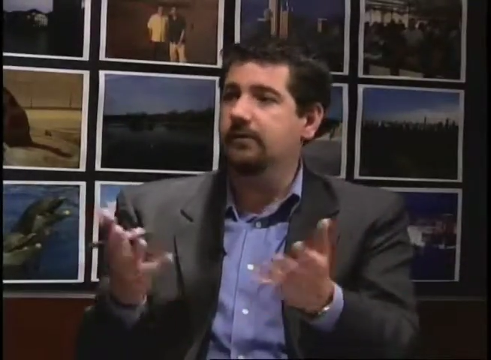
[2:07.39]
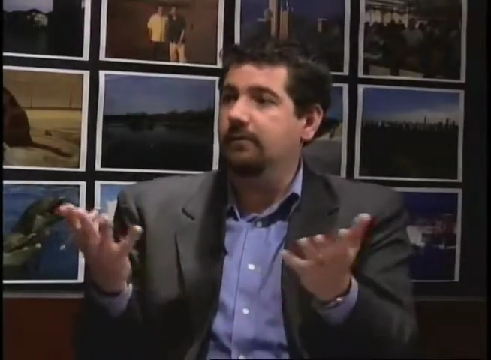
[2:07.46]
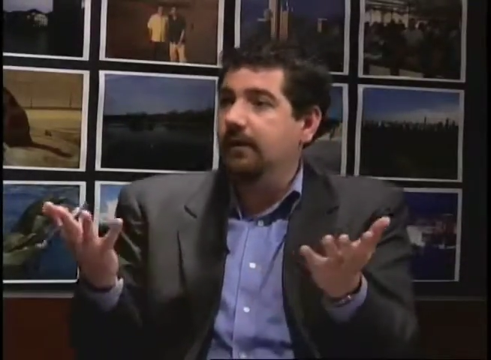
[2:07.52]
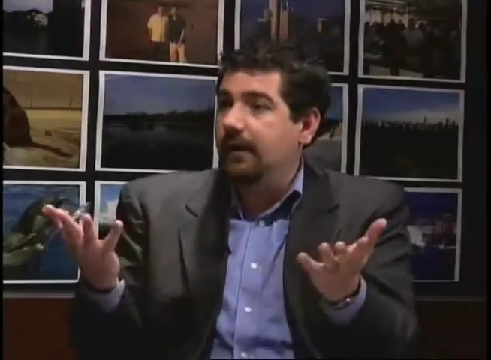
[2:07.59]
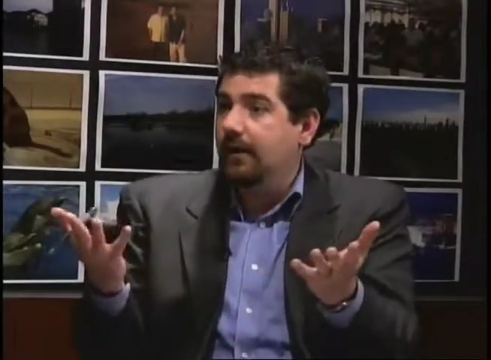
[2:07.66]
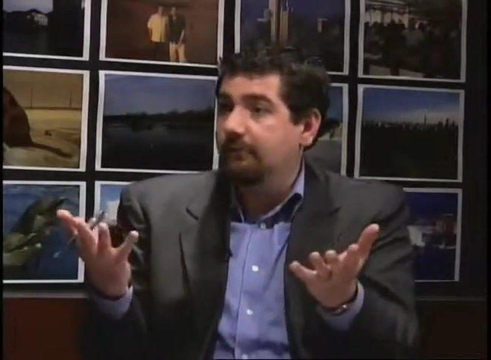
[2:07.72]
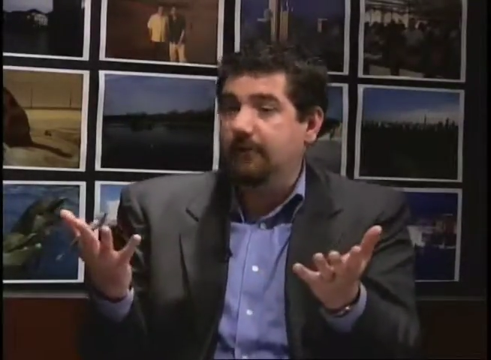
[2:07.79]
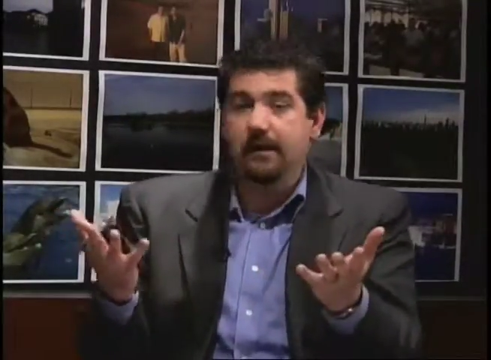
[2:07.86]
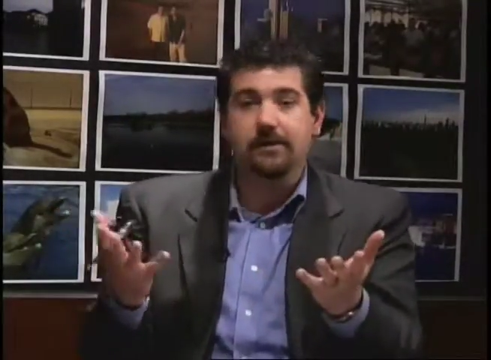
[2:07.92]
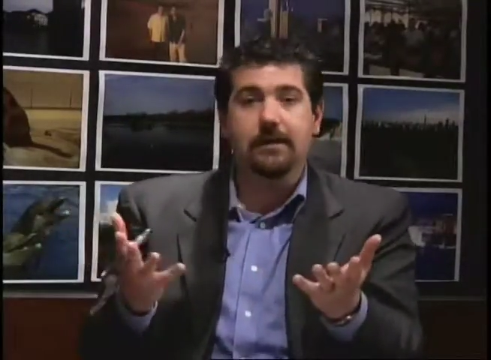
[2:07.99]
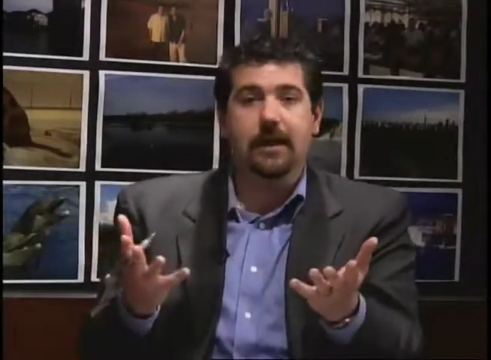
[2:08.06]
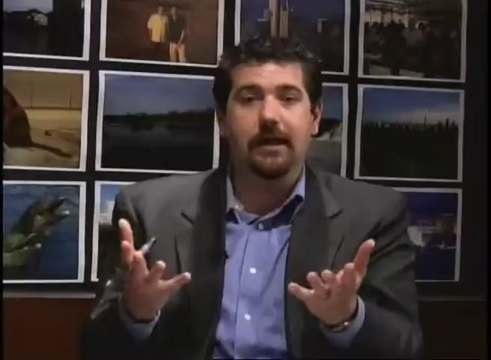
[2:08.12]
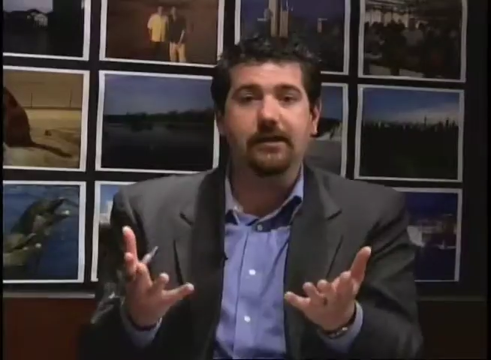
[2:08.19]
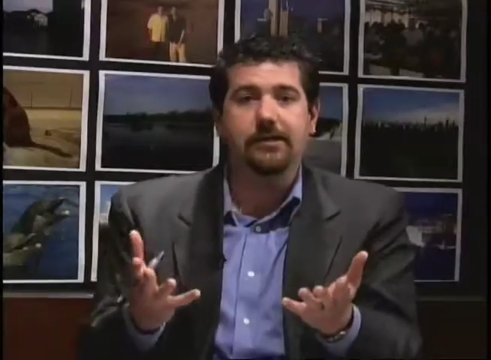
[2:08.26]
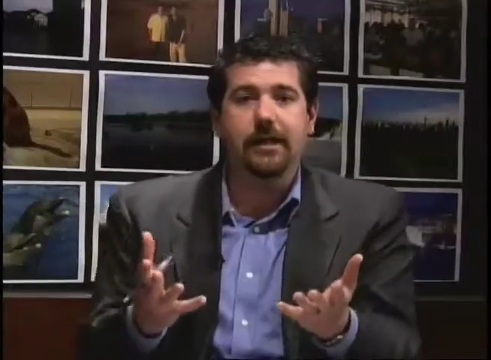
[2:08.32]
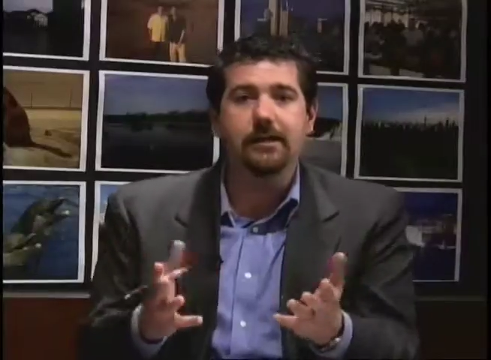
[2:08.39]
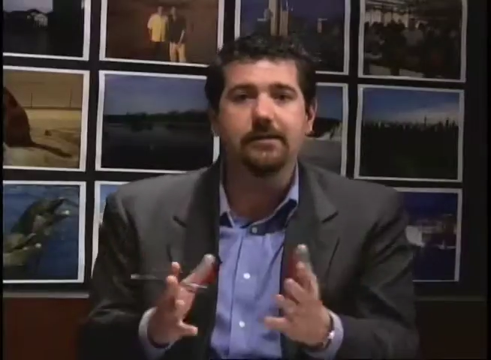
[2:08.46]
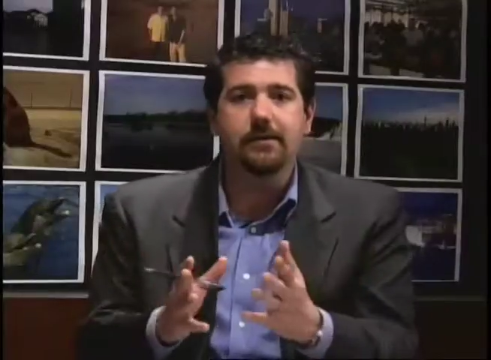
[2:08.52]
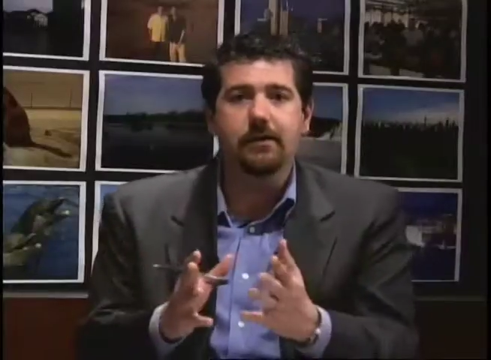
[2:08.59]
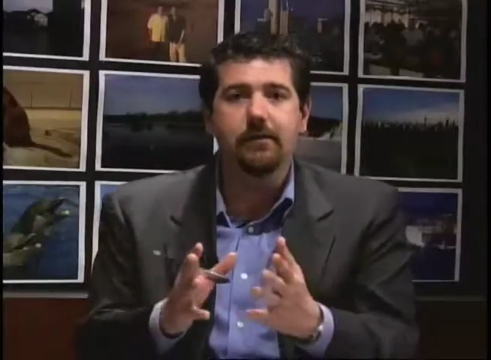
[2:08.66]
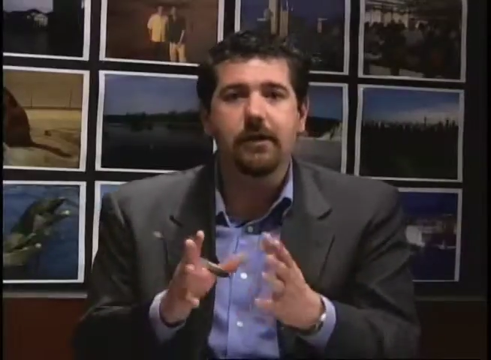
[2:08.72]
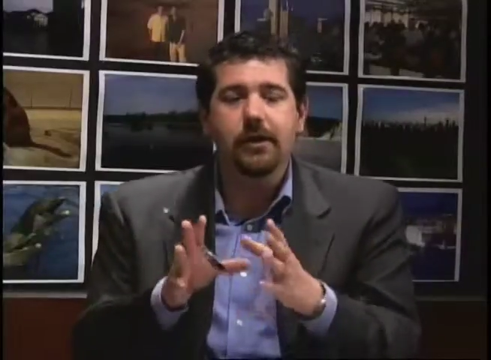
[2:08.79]
I mean, that makes a lot of sense.
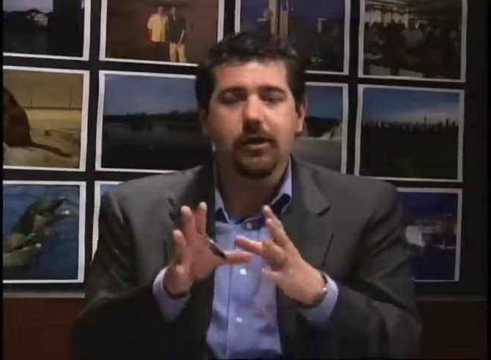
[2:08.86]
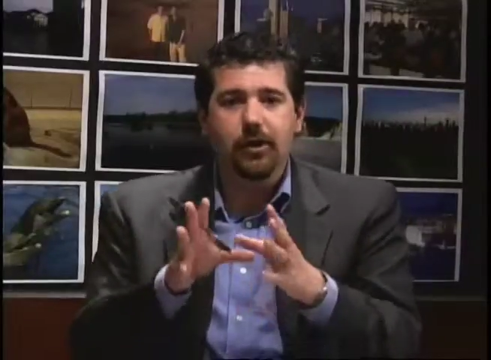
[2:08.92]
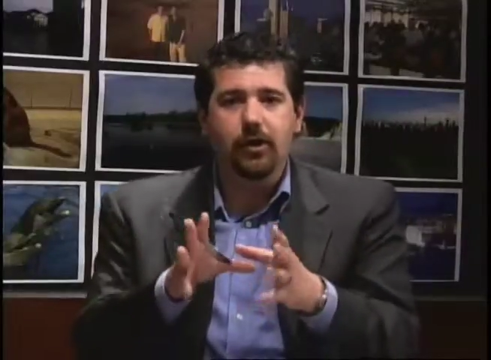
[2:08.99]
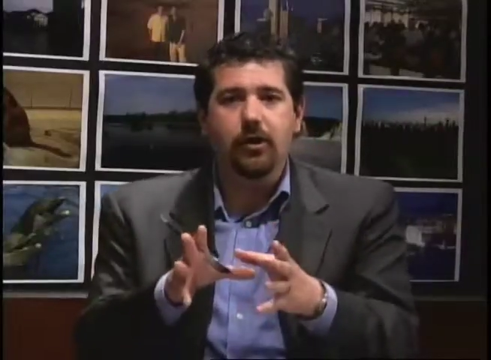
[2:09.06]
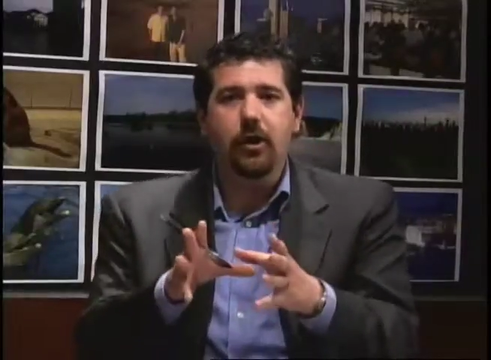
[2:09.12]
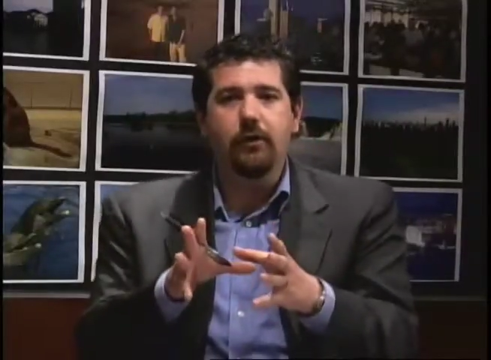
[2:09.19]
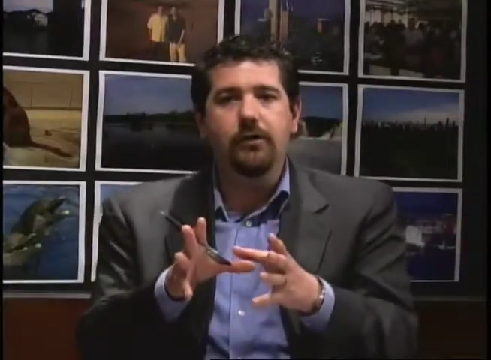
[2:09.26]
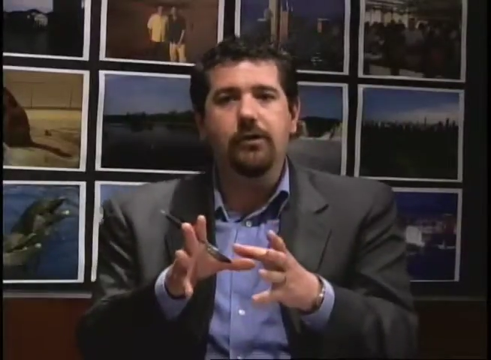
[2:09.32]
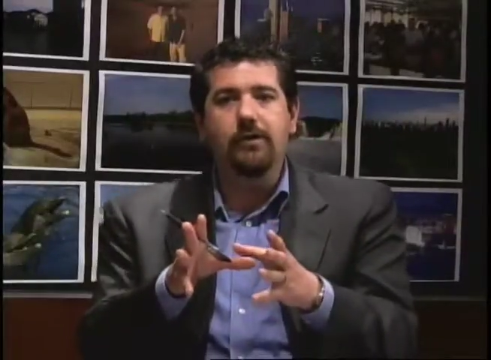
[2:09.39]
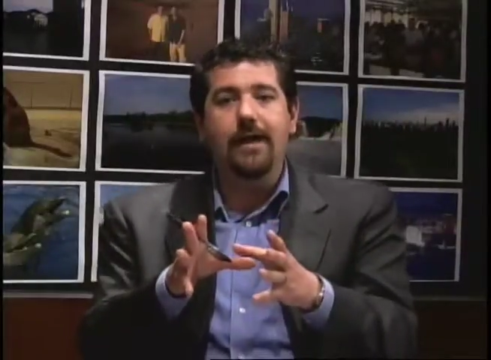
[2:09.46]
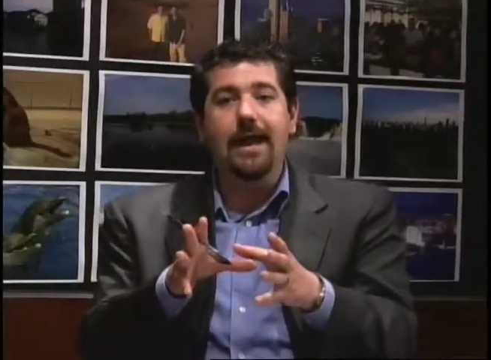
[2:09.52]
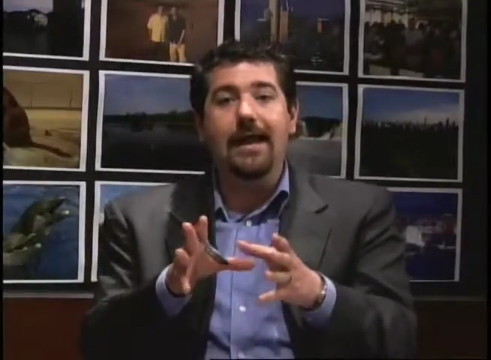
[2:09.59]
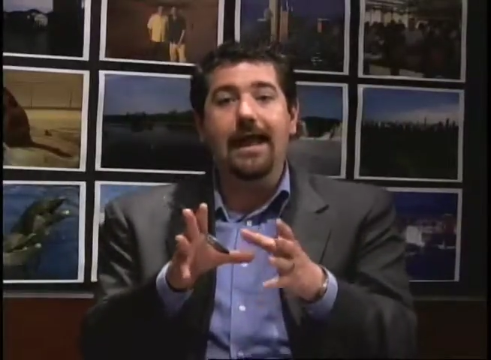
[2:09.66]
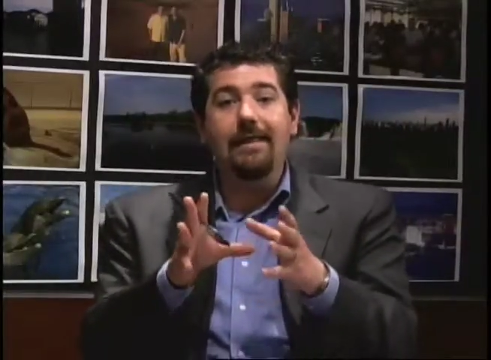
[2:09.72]
So you can go and do that,